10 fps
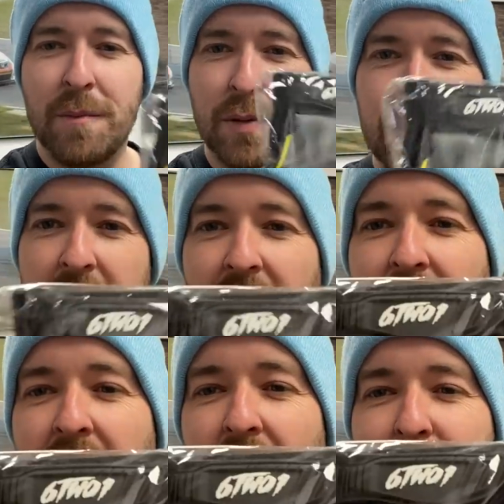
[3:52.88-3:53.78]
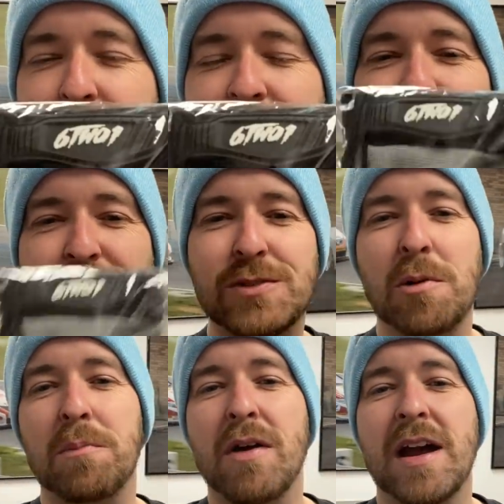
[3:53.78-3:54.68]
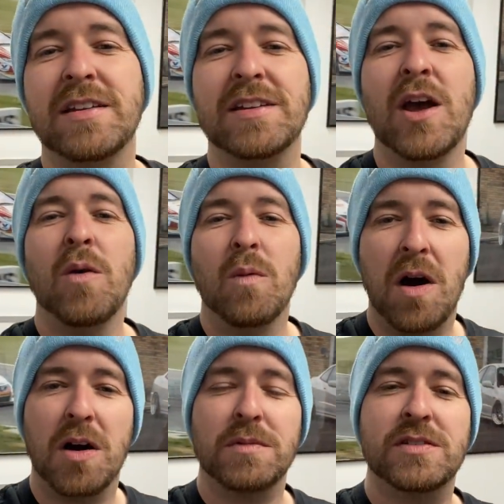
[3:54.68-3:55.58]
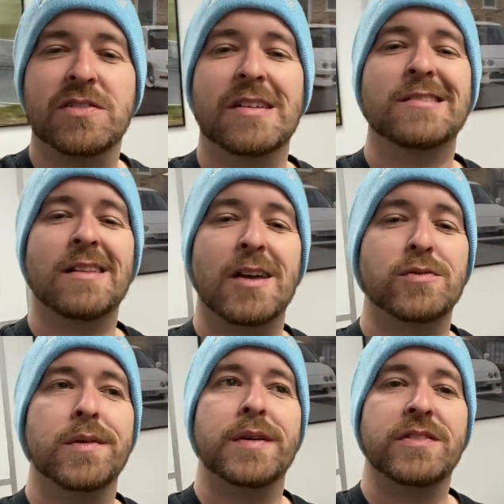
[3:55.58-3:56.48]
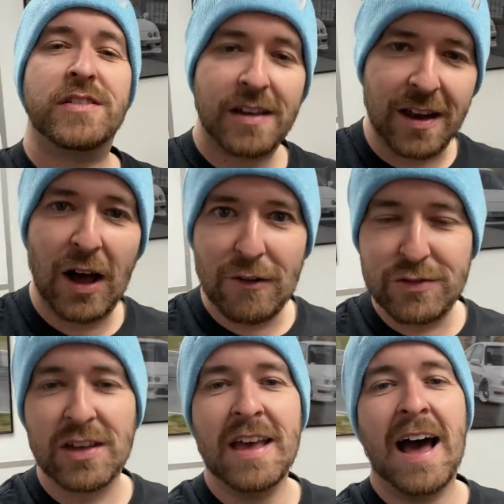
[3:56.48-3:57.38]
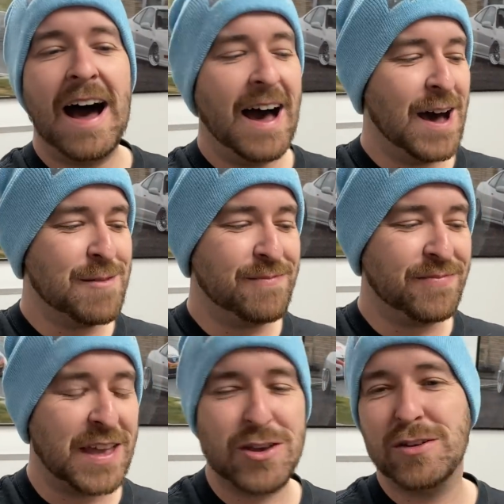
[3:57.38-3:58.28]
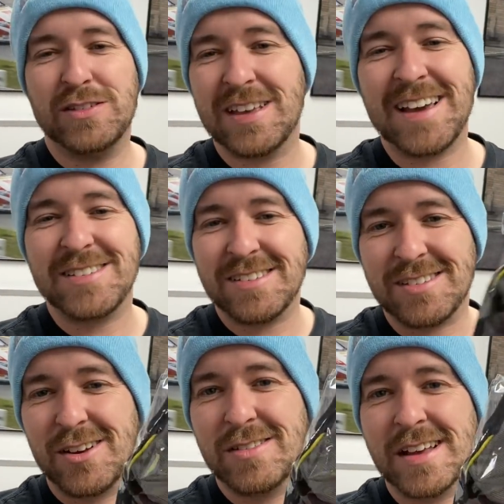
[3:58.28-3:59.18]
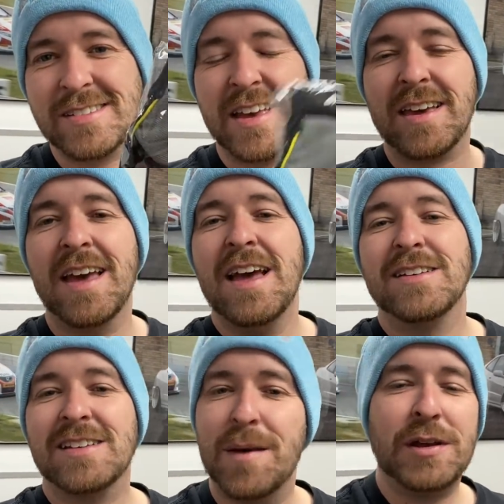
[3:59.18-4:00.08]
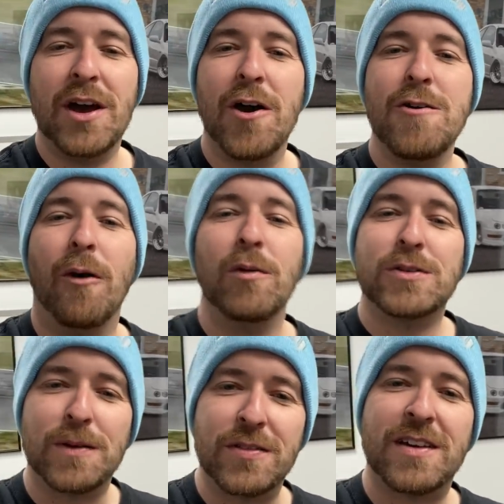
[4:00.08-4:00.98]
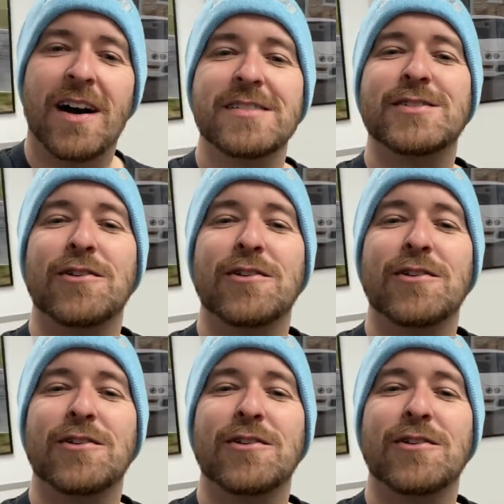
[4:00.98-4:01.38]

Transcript: but they are our own 61 branded workmen's slash women's gloves. They're unisex, so they're sick. So let me know which one of the cars is your